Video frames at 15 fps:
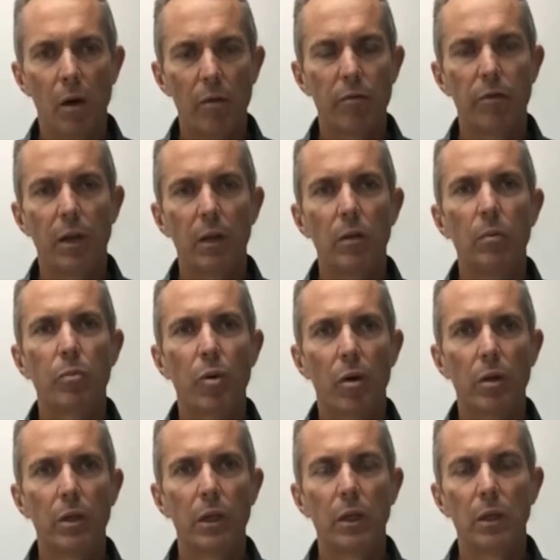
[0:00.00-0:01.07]
value
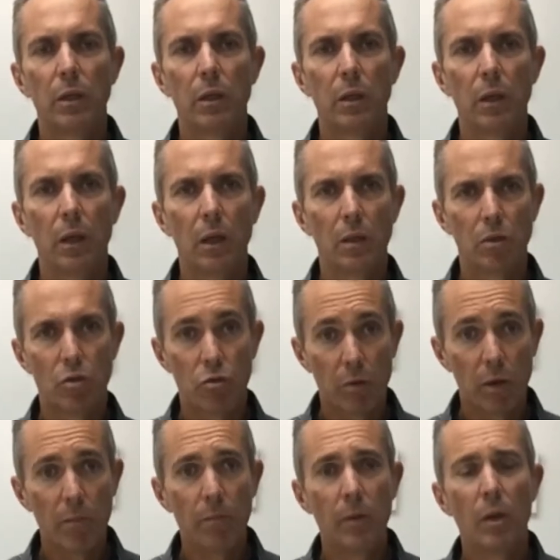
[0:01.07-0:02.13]
protein
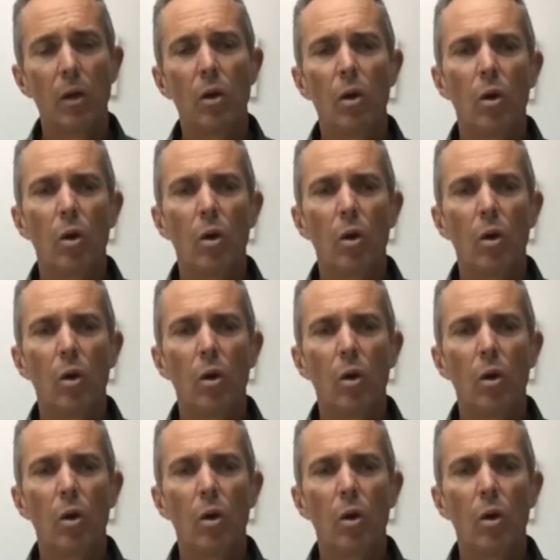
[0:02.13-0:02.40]
stream,